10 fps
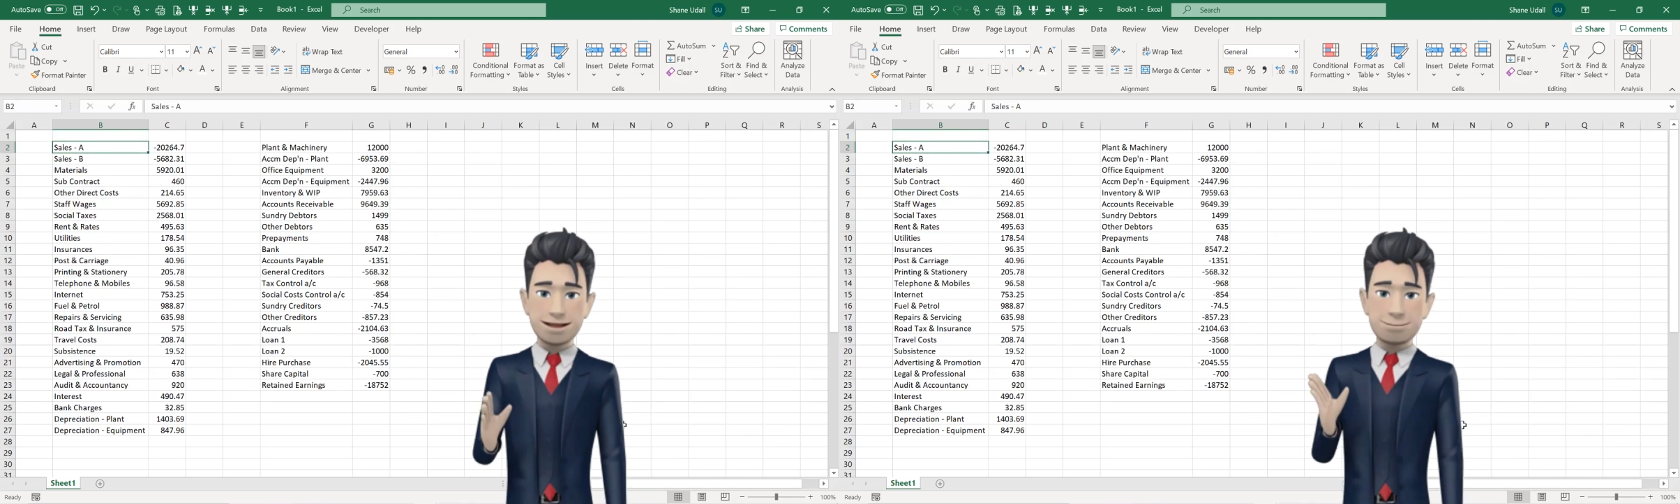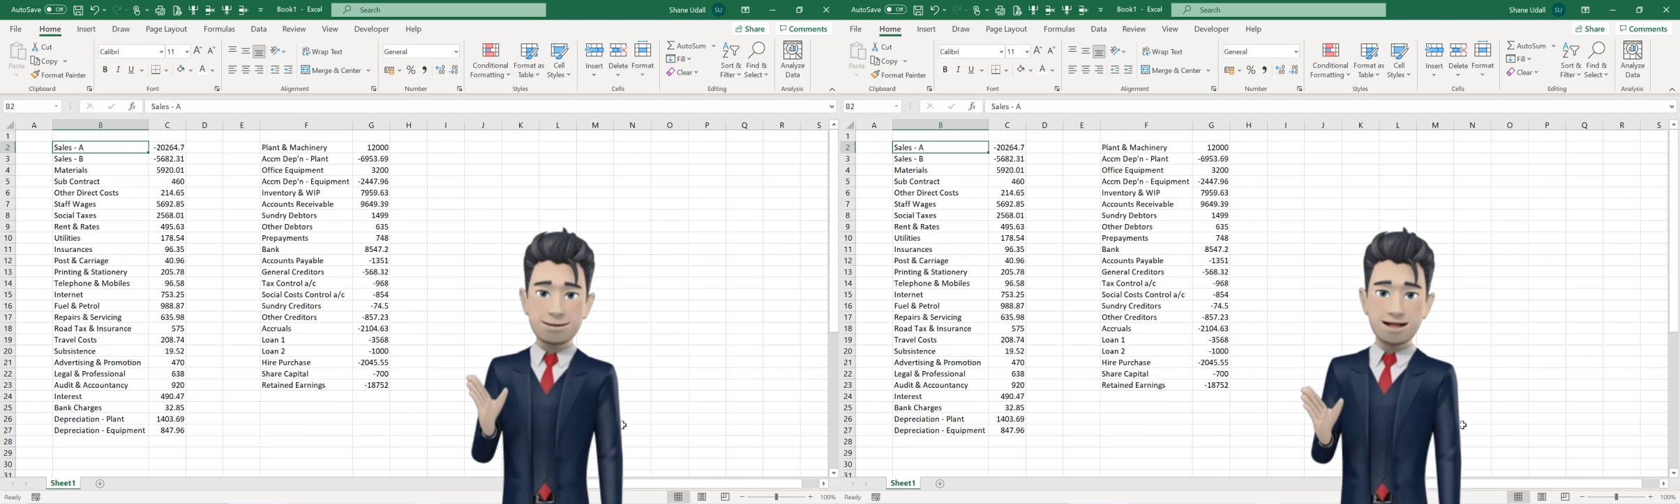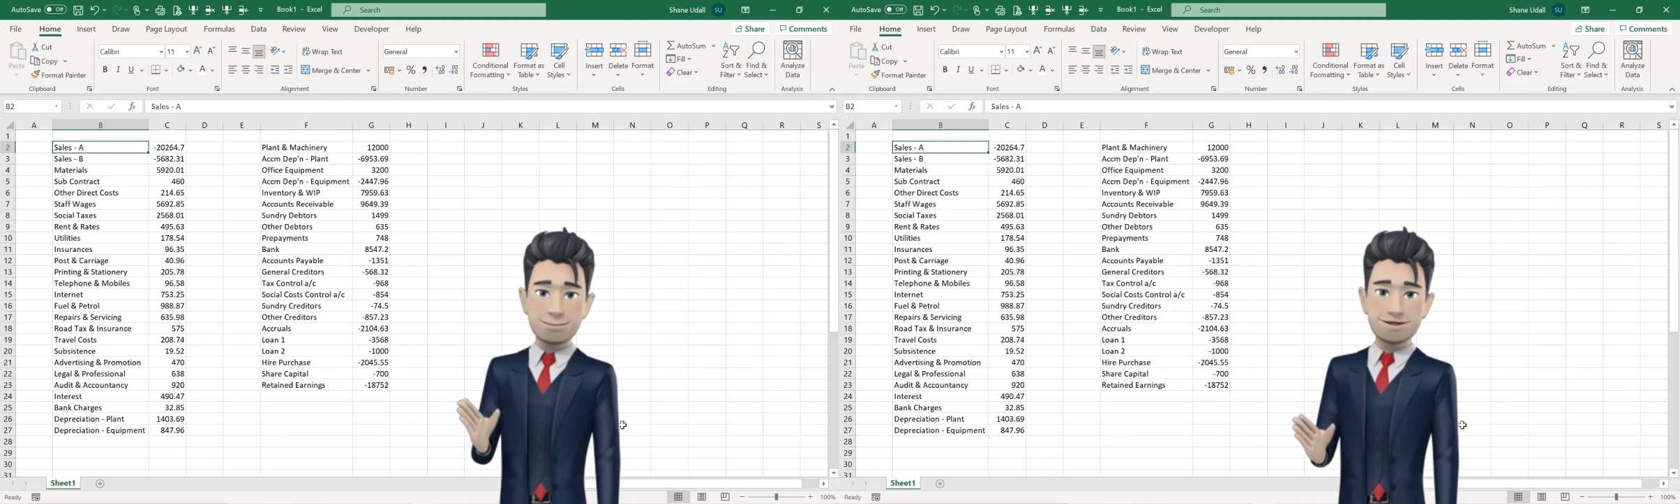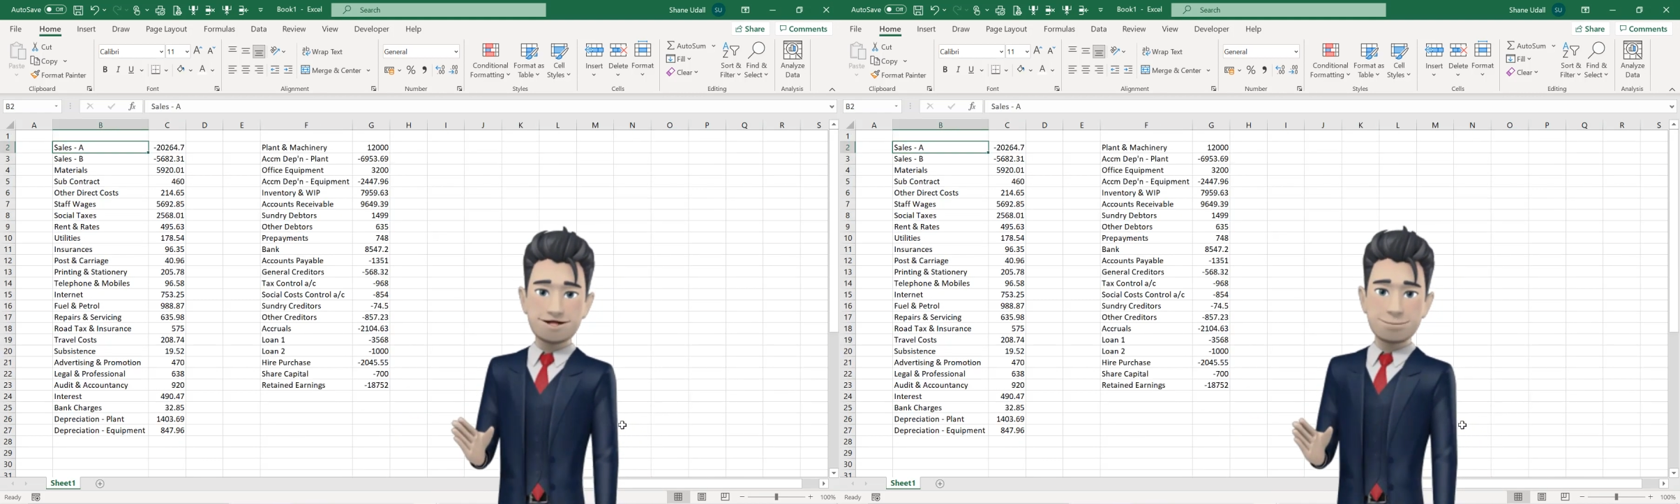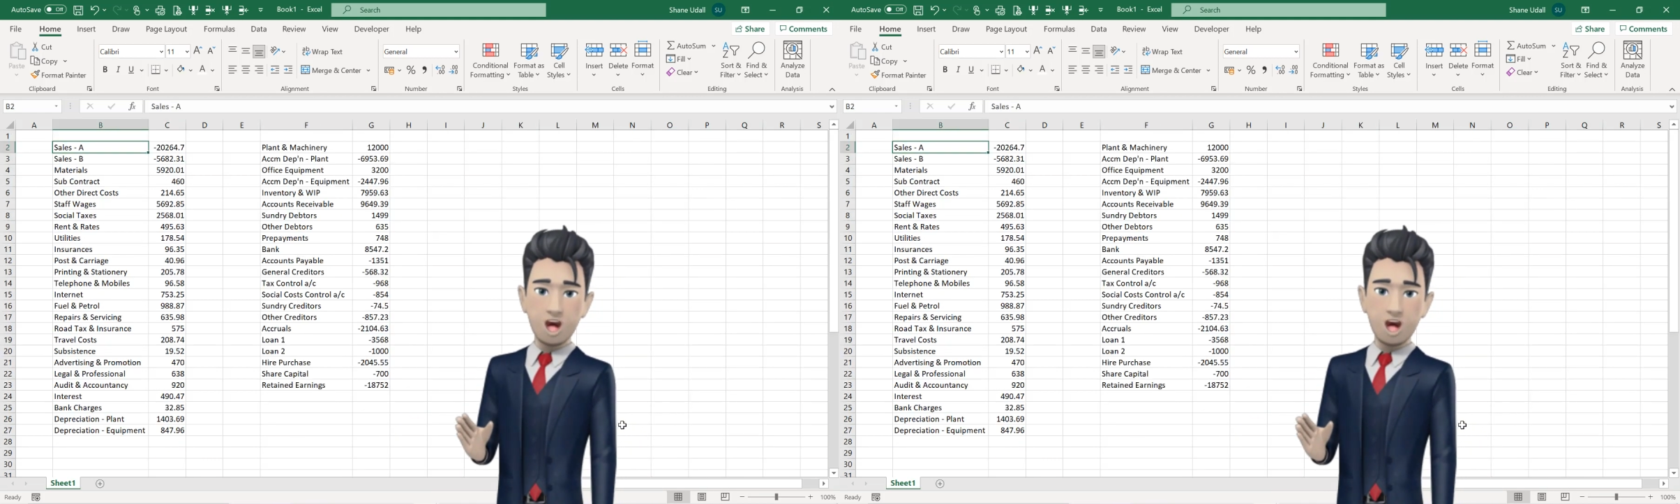that we can see